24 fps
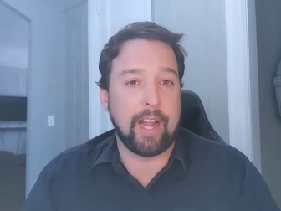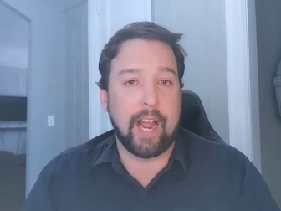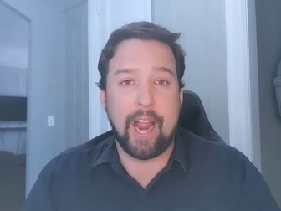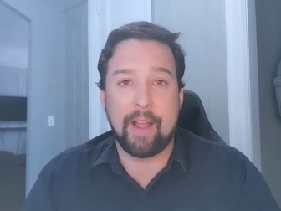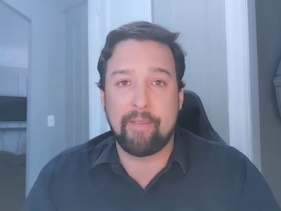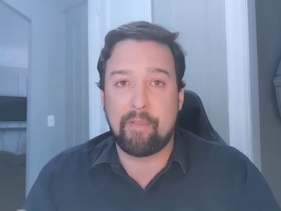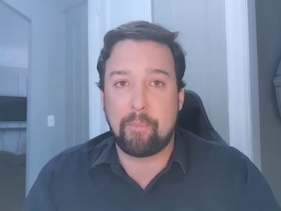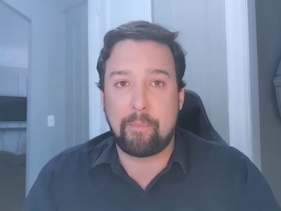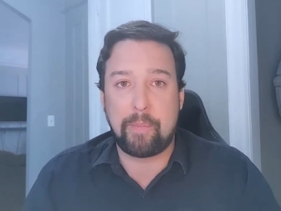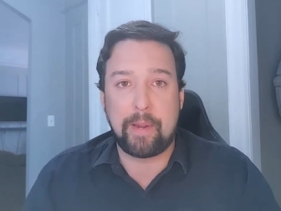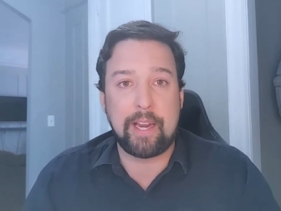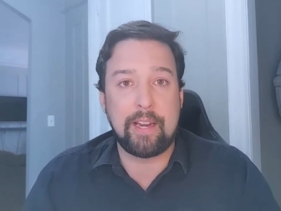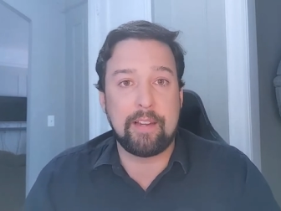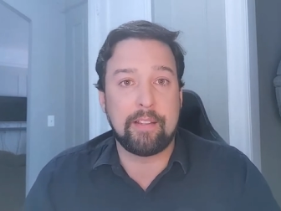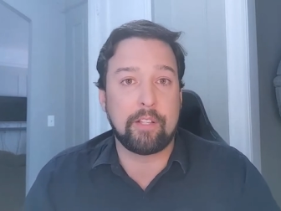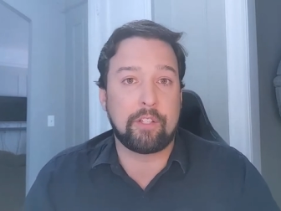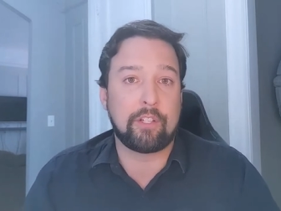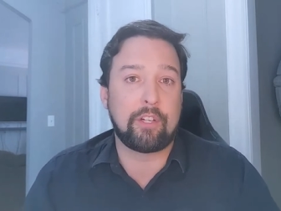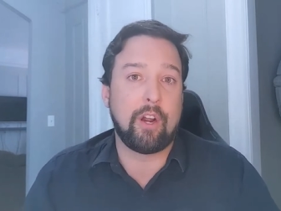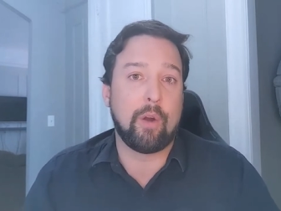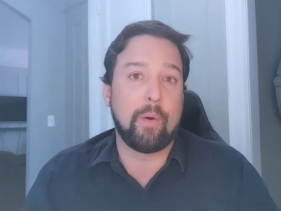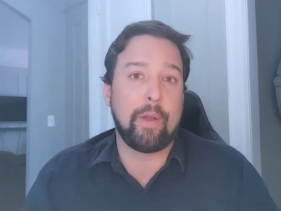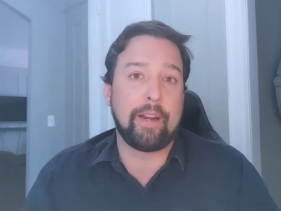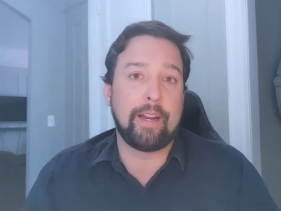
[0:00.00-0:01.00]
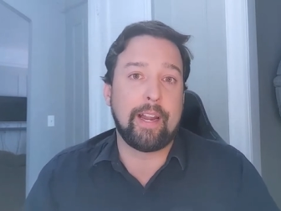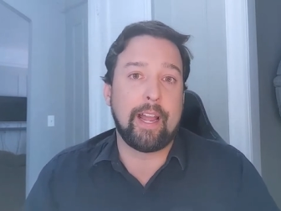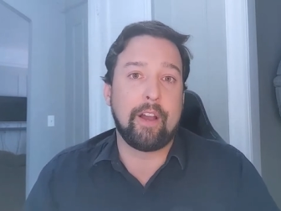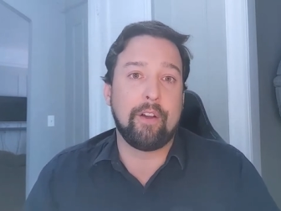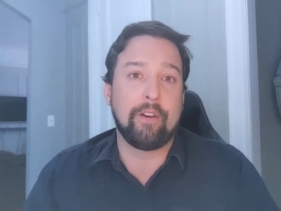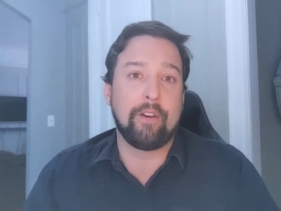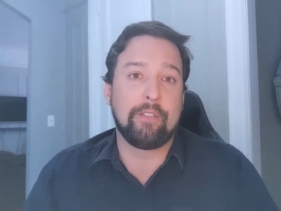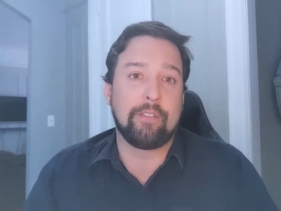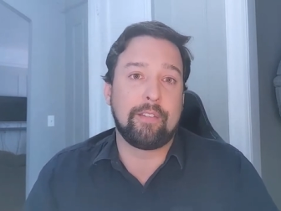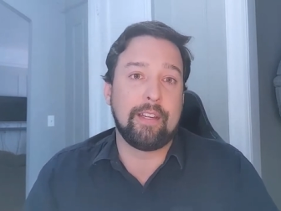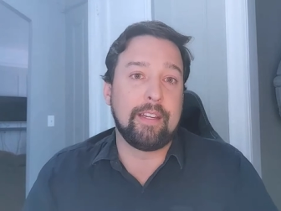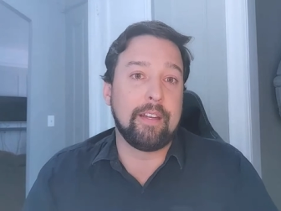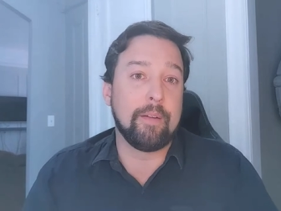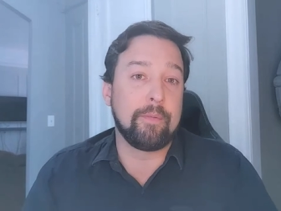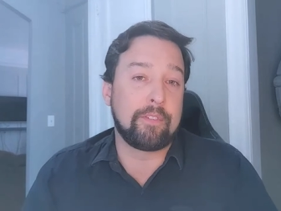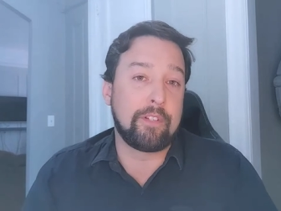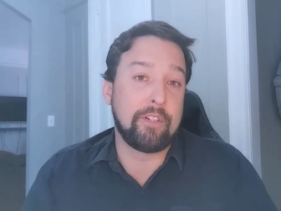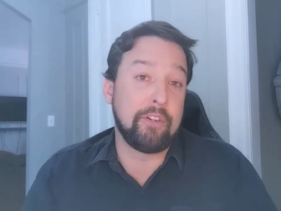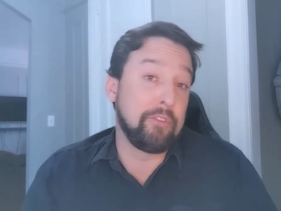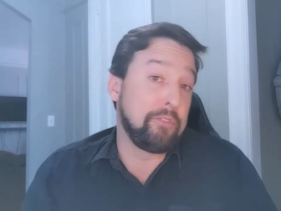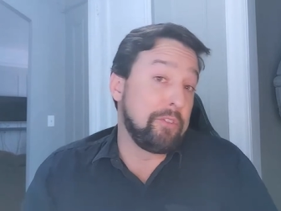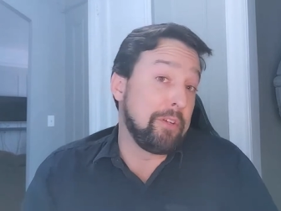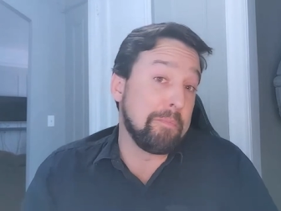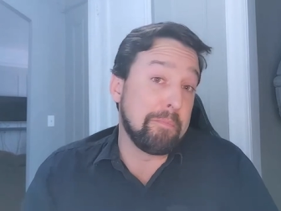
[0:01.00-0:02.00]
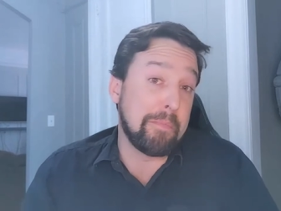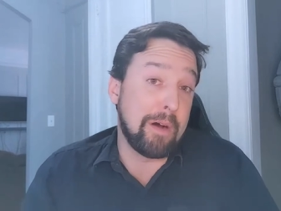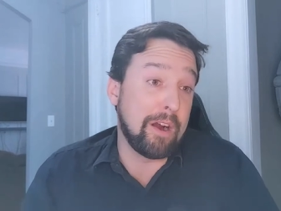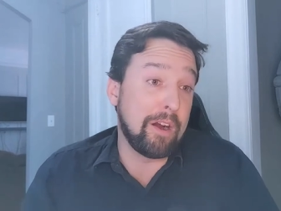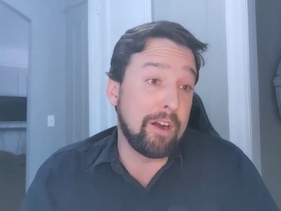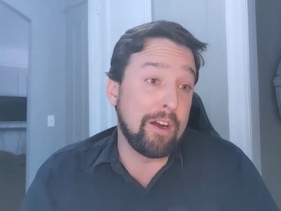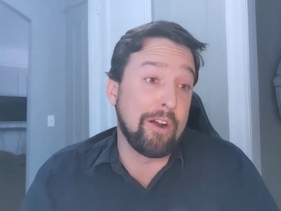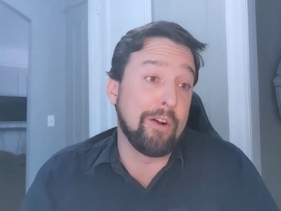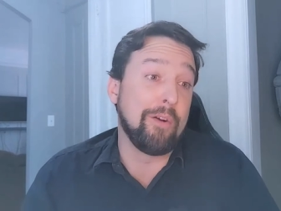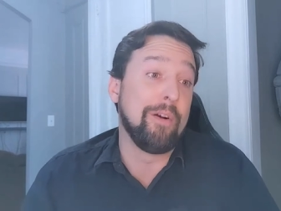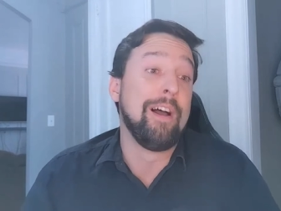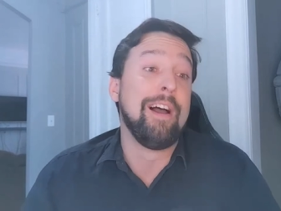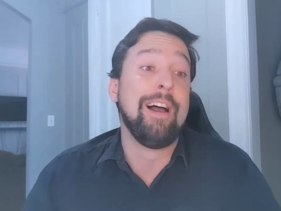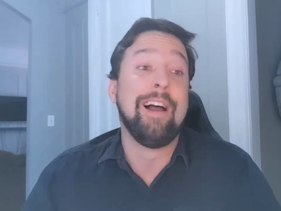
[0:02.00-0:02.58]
I have a piece that's going out tomorrow.